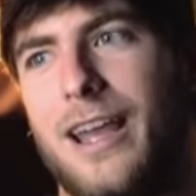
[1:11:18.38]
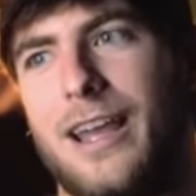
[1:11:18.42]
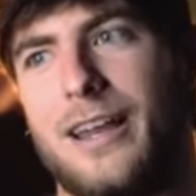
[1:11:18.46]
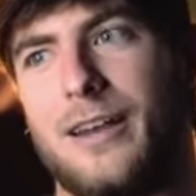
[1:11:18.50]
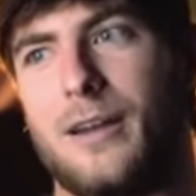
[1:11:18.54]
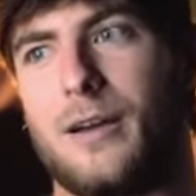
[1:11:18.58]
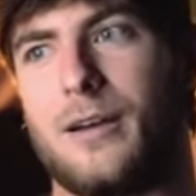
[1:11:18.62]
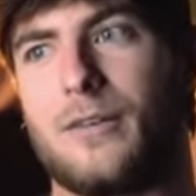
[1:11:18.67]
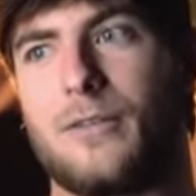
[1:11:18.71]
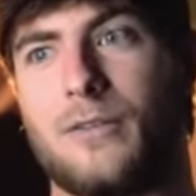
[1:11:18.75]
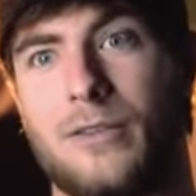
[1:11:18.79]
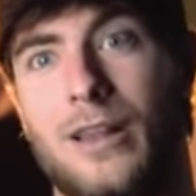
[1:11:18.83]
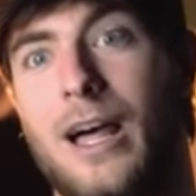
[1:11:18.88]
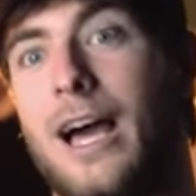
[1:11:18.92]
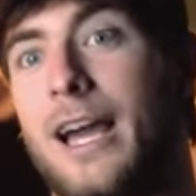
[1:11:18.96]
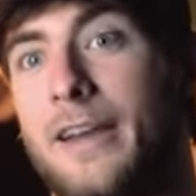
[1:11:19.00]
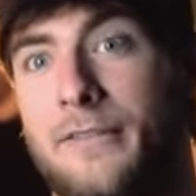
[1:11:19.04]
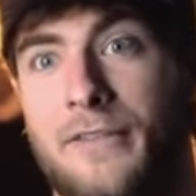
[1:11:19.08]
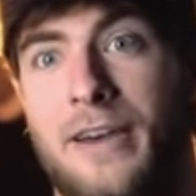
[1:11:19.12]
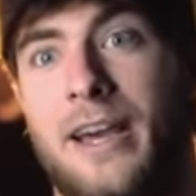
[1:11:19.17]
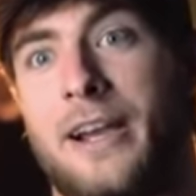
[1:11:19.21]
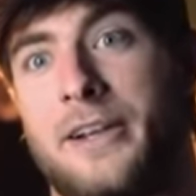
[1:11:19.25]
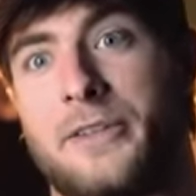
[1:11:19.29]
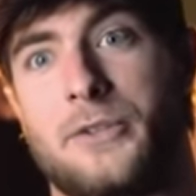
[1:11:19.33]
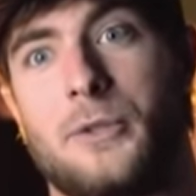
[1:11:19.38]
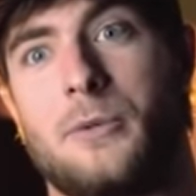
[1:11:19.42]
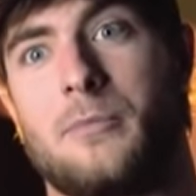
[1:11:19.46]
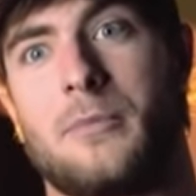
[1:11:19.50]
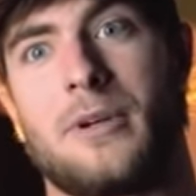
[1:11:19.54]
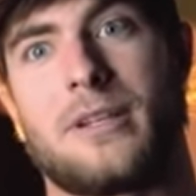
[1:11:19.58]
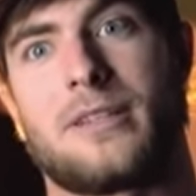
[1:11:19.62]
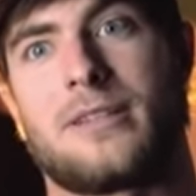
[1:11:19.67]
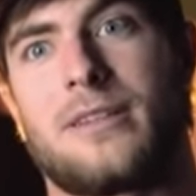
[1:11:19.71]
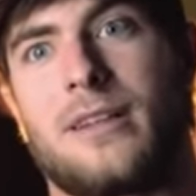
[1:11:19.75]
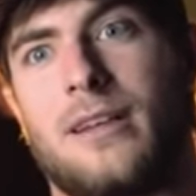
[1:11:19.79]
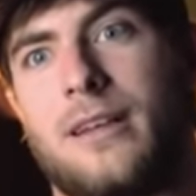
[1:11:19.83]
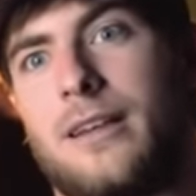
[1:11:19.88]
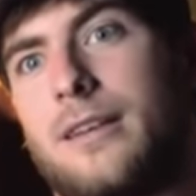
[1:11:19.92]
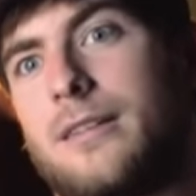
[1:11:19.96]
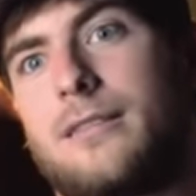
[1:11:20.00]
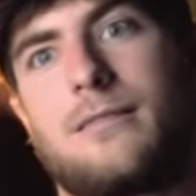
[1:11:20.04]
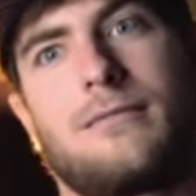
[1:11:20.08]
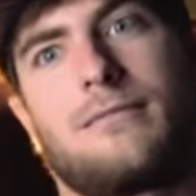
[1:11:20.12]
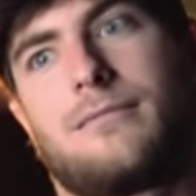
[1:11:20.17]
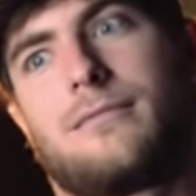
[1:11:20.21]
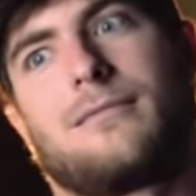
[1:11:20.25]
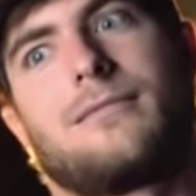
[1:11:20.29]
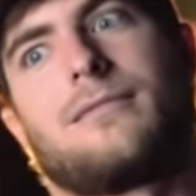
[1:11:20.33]
in a live axle Mustang,
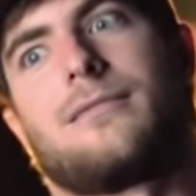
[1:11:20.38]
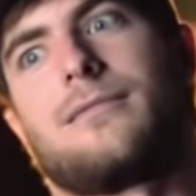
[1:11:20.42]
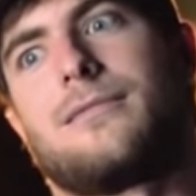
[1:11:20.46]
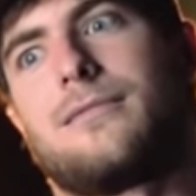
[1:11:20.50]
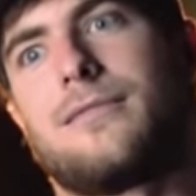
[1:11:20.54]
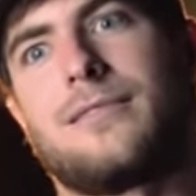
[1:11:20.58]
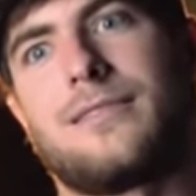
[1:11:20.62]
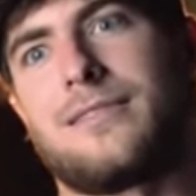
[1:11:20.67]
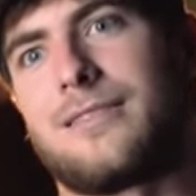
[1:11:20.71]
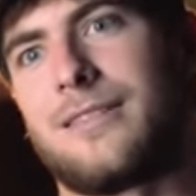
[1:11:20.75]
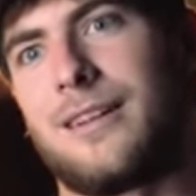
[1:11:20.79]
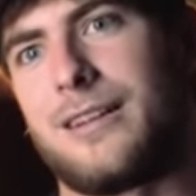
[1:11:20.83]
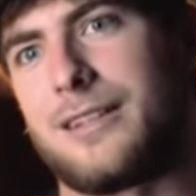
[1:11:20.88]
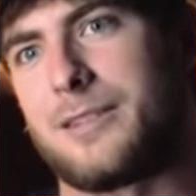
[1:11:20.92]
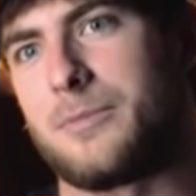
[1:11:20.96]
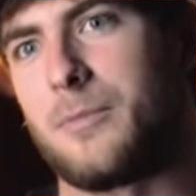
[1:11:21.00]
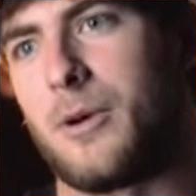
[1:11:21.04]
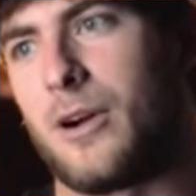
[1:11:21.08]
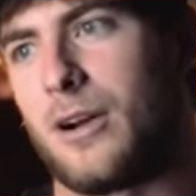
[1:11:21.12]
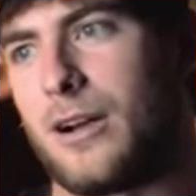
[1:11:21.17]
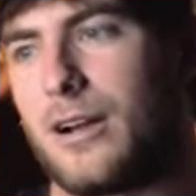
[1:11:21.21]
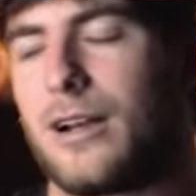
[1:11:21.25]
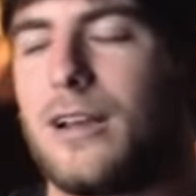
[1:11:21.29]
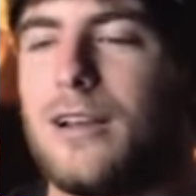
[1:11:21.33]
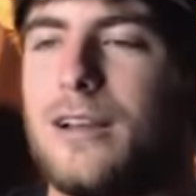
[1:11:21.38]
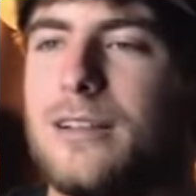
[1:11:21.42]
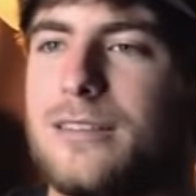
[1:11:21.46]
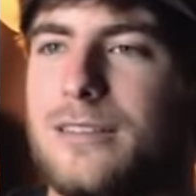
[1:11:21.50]
which is not smart.